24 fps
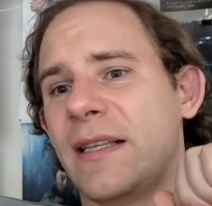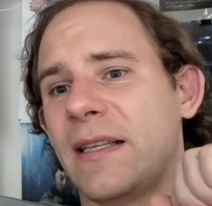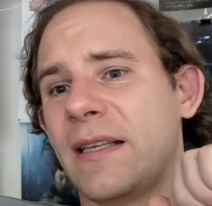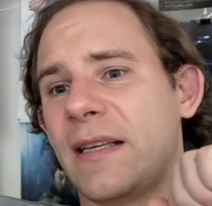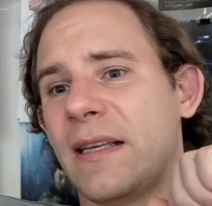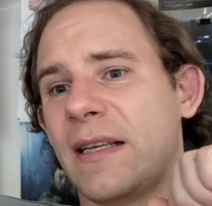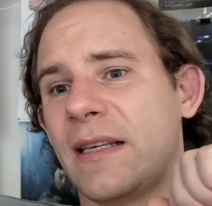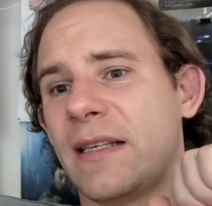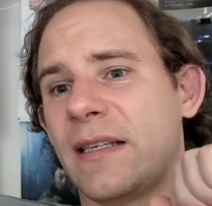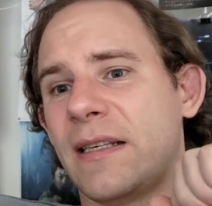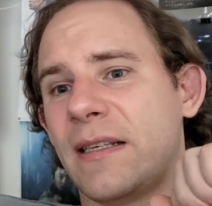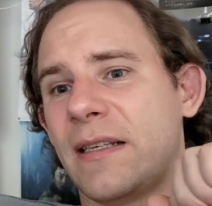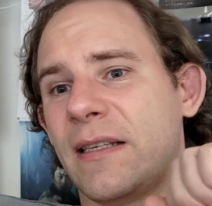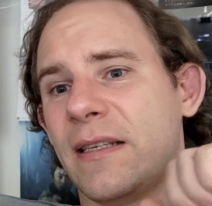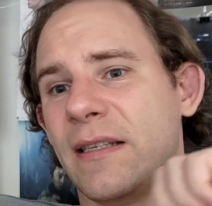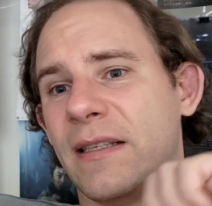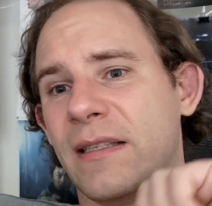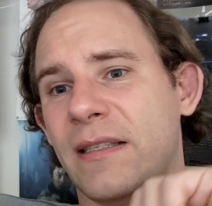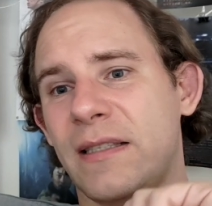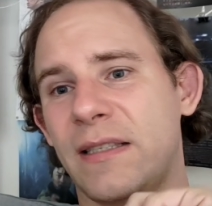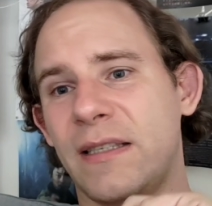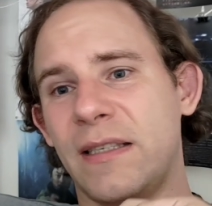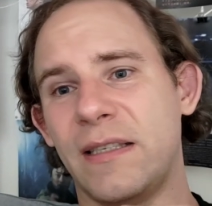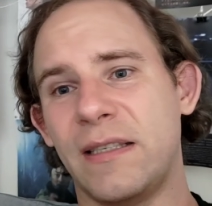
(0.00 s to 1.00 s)
that
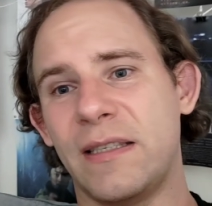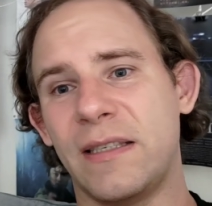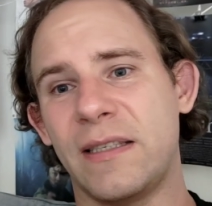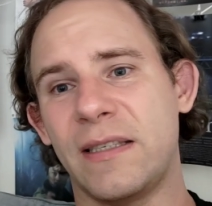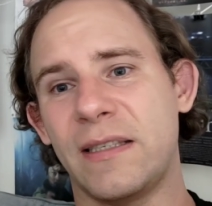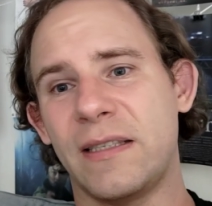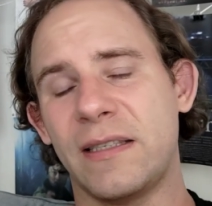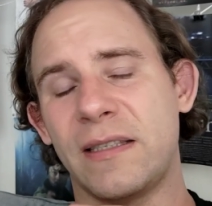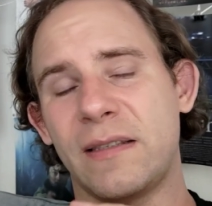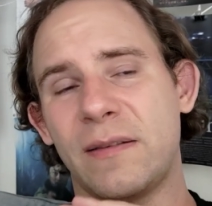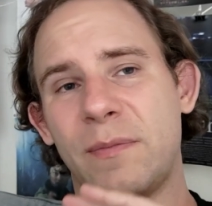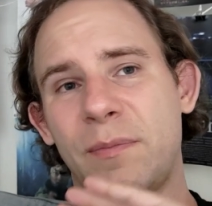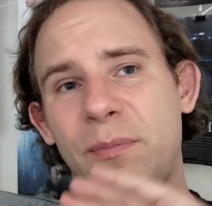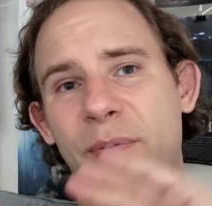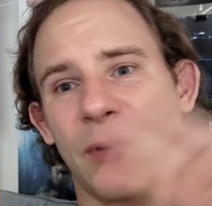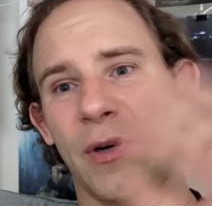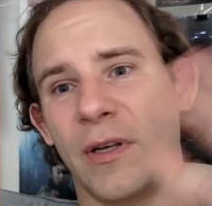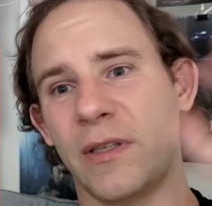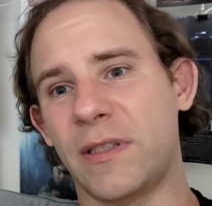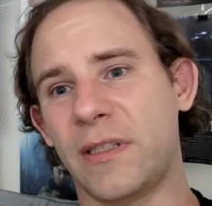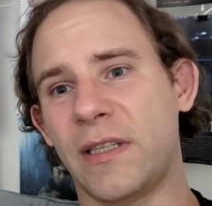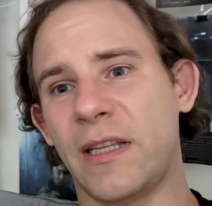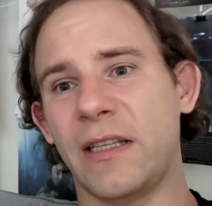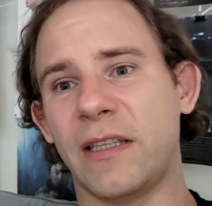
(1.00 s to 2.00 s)
these
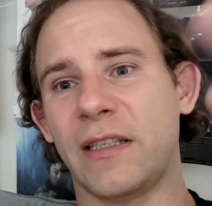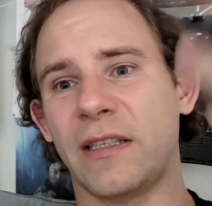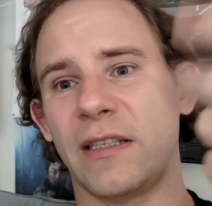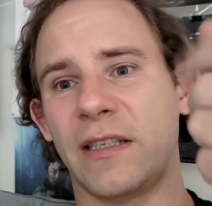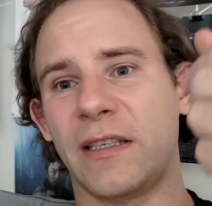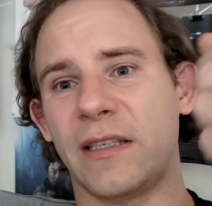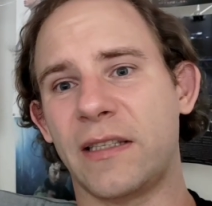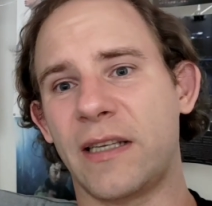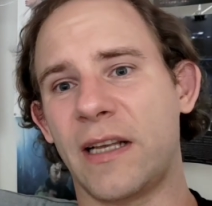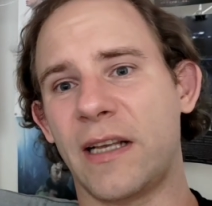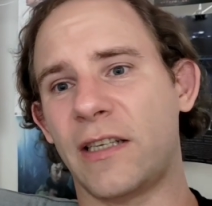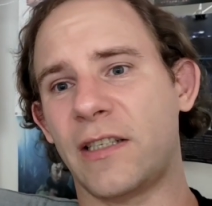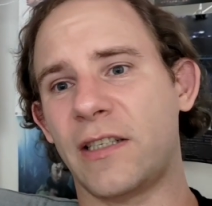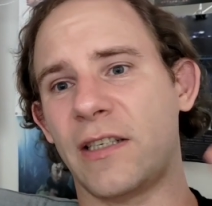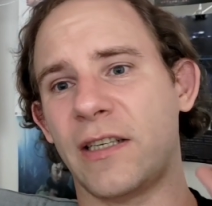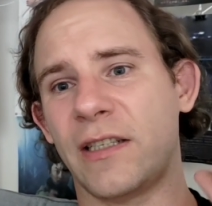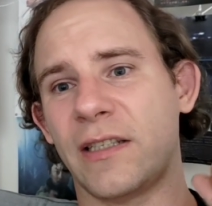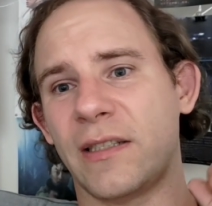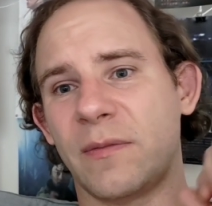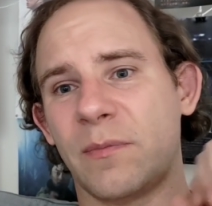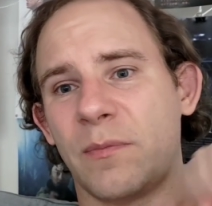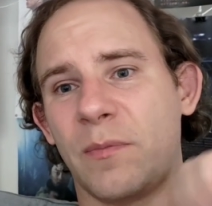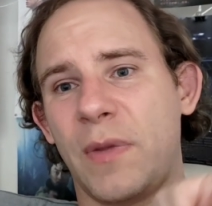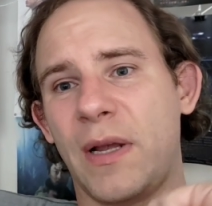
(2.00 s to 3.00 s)
personalities are
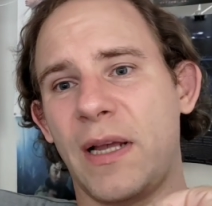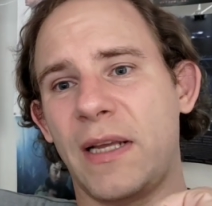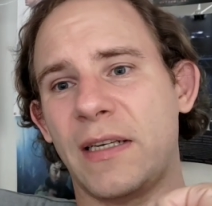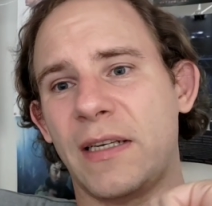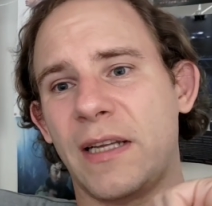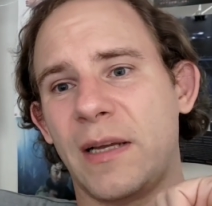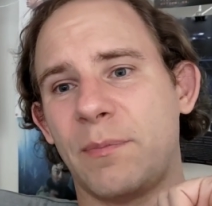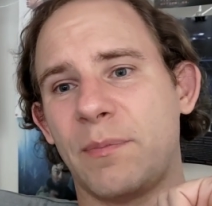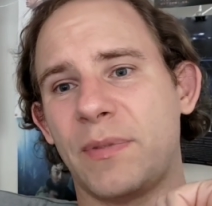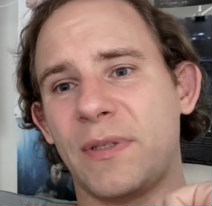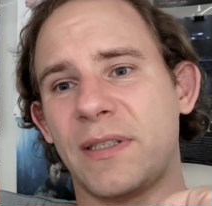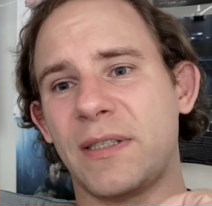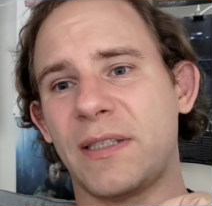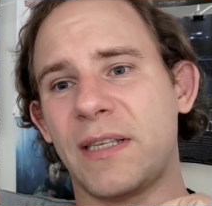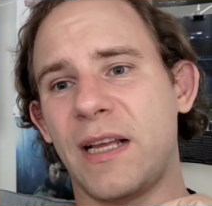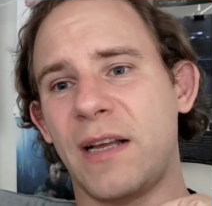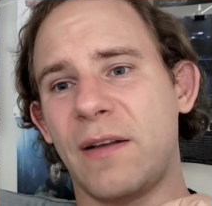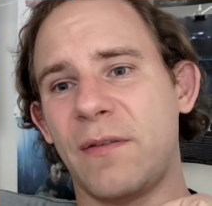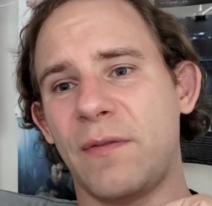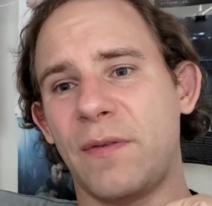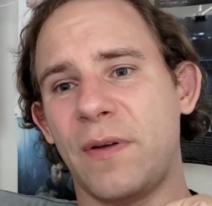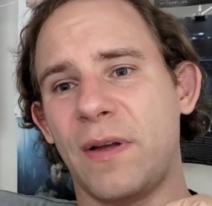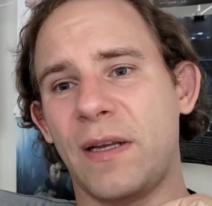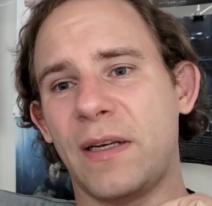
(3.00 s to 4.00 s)
just made up
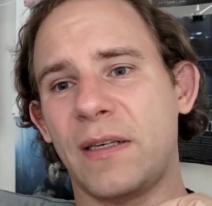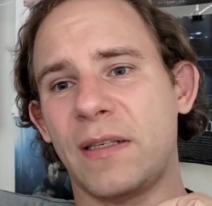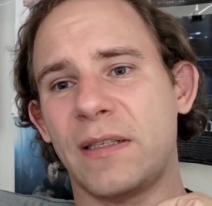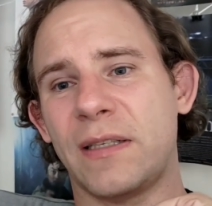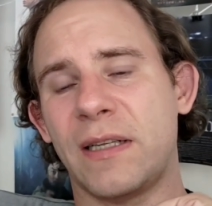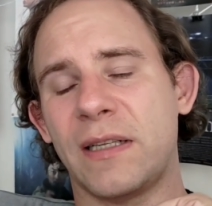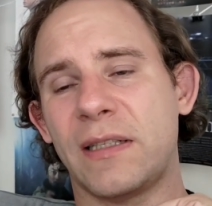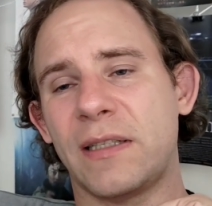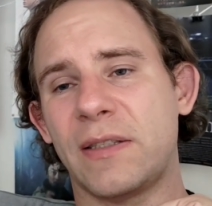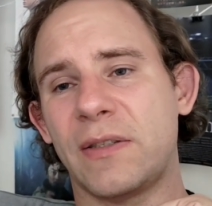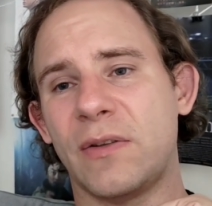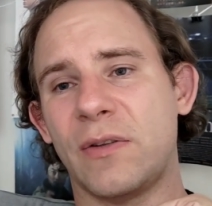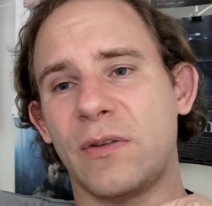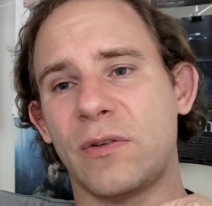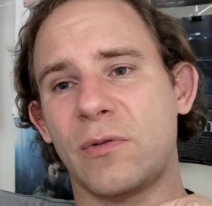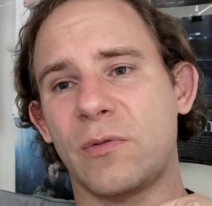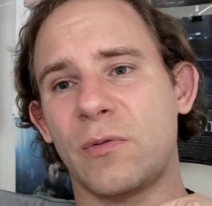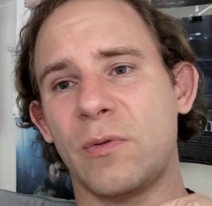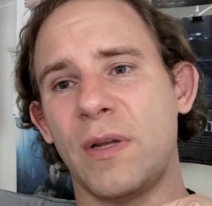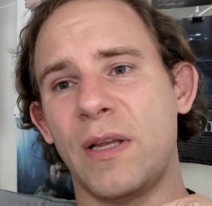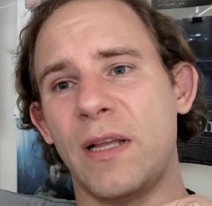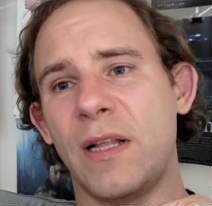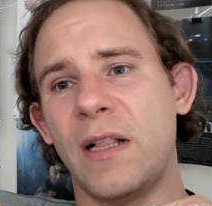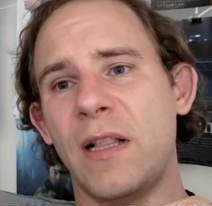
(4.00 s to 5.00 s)
stuff and that's
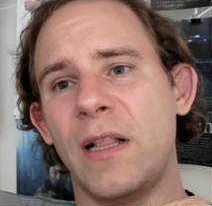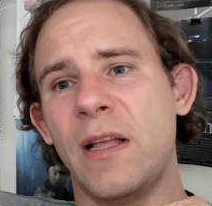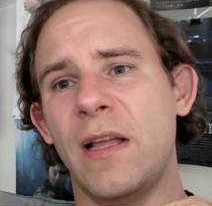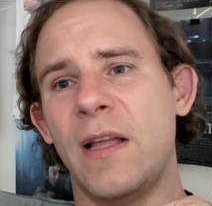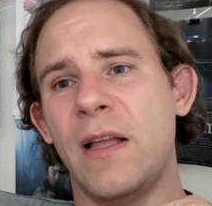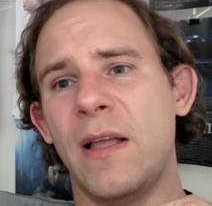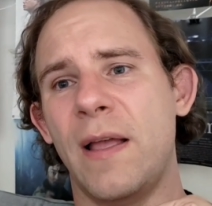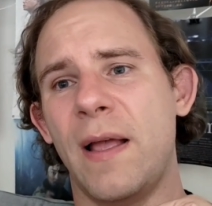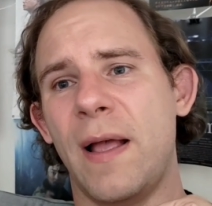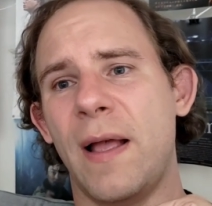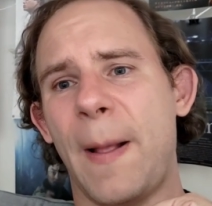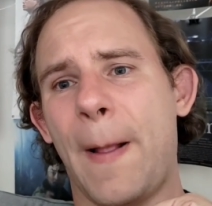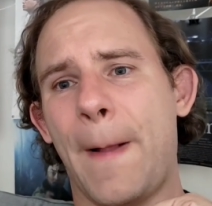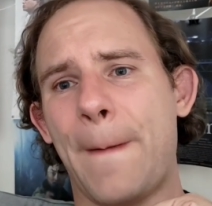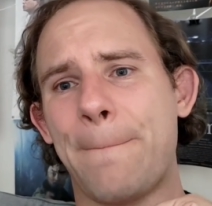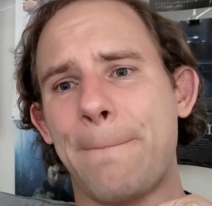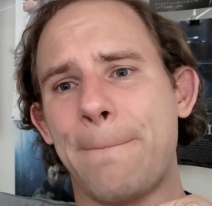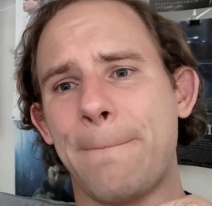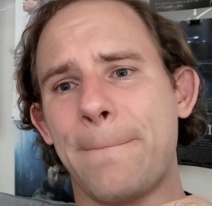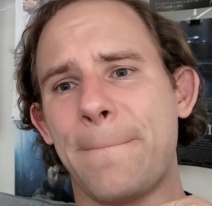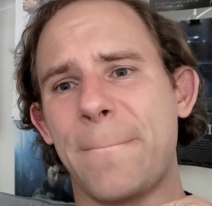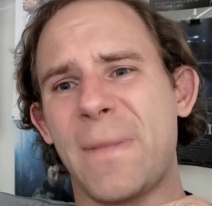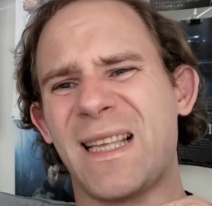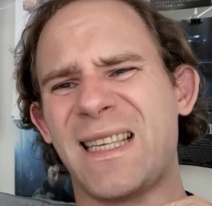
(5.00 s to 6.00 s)
not real.
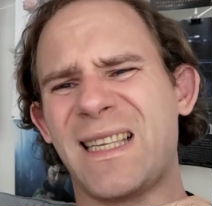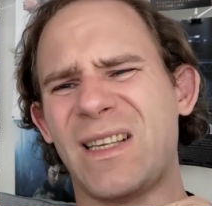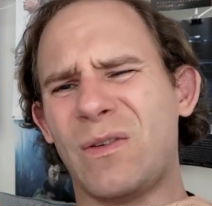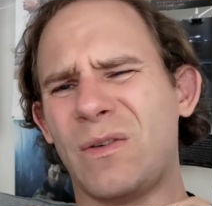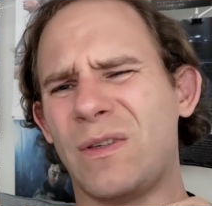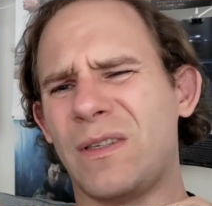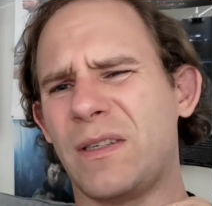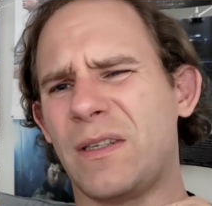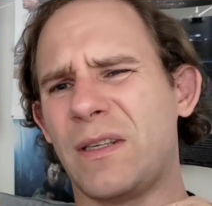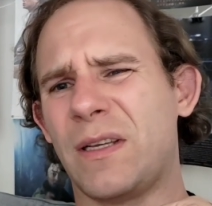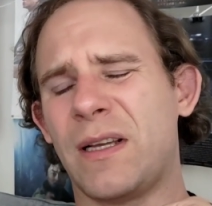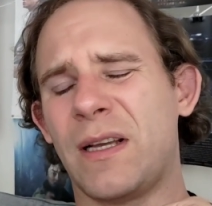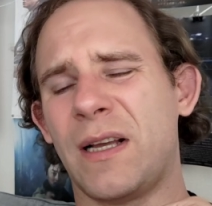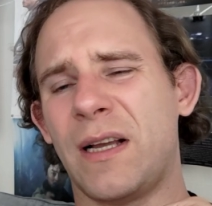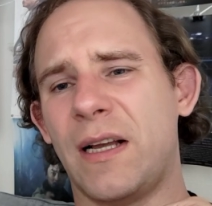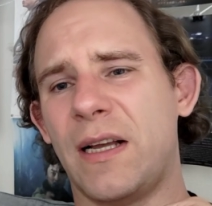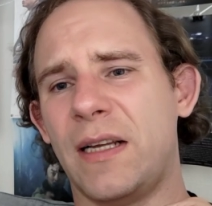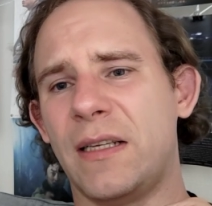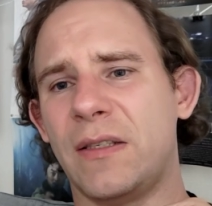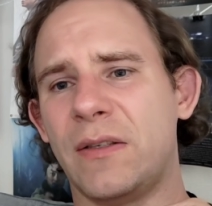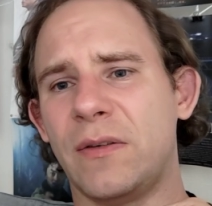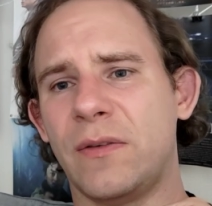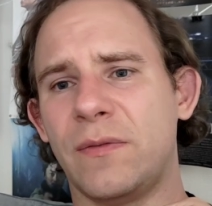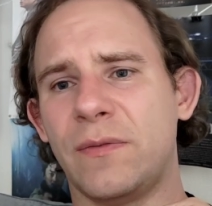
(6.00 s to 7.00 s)
So it
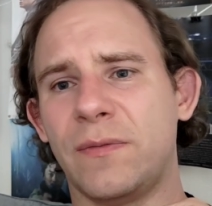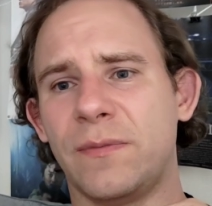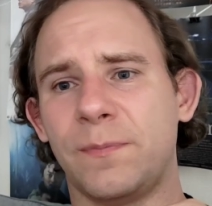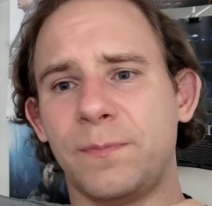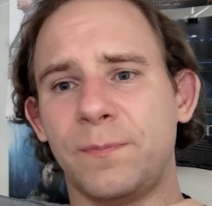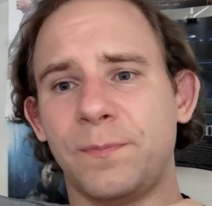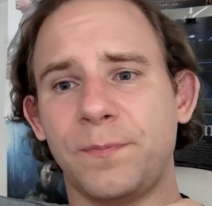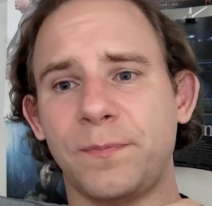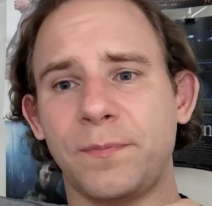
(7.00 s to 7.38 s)
kind of